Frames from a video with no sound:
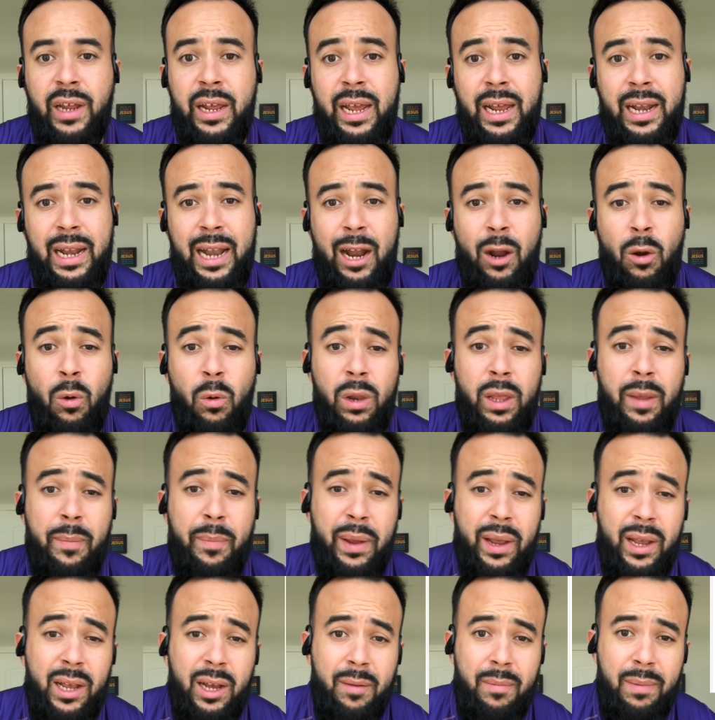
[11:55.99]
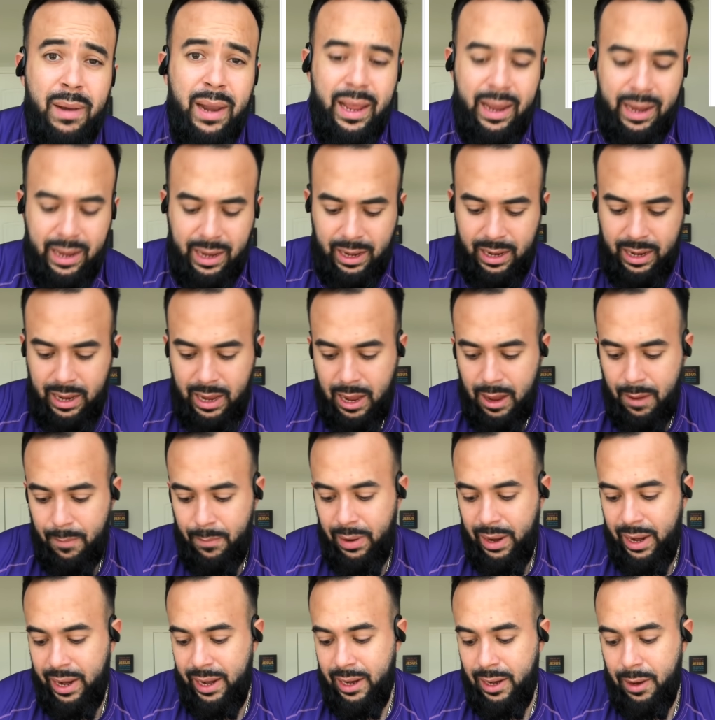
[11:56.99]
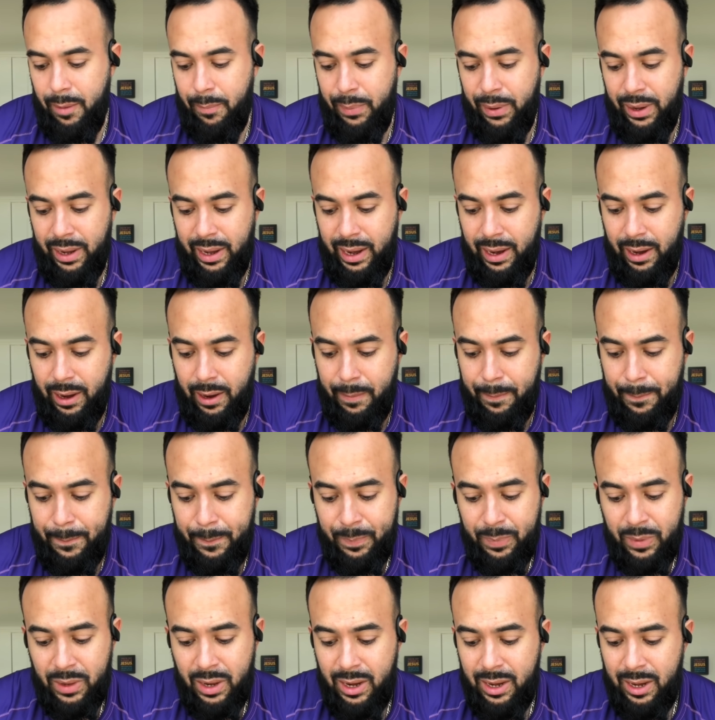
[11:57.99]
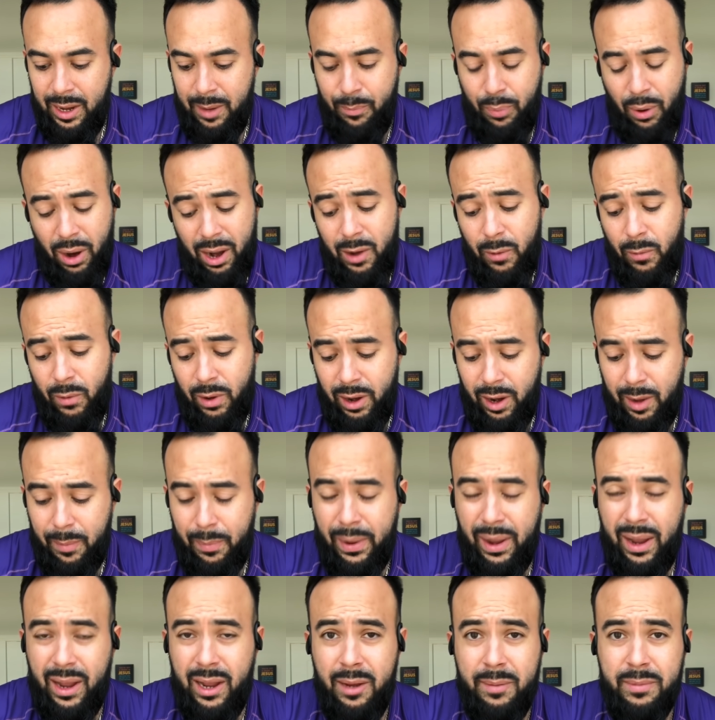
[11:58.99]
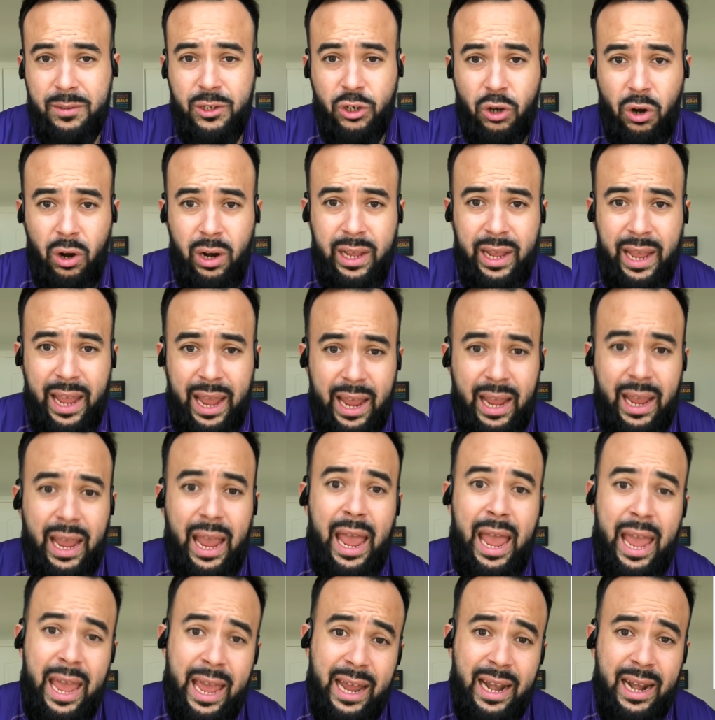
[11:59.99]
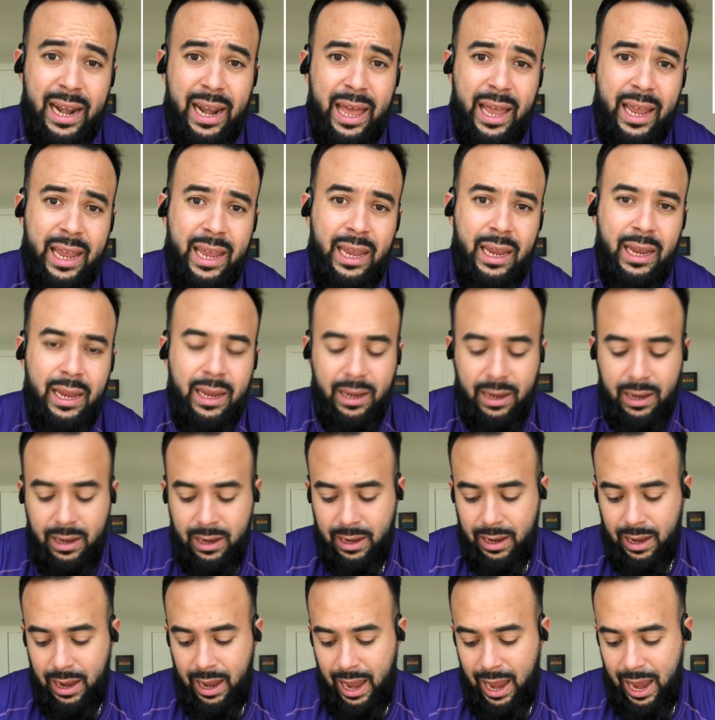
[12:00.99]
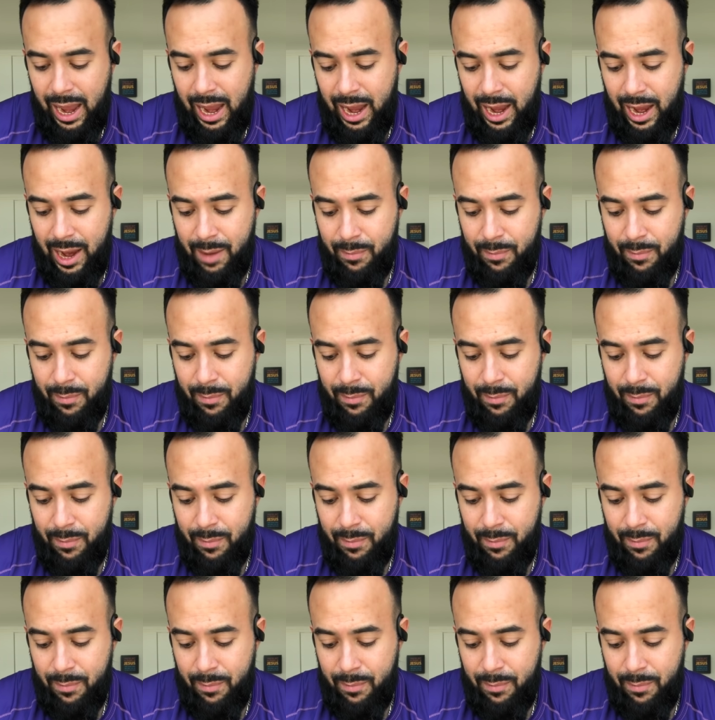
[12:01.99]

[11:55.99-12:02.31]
Not only pick up Lecky, but end up picking up, he probably wanted to pick up Charlie Heck and Lecky. And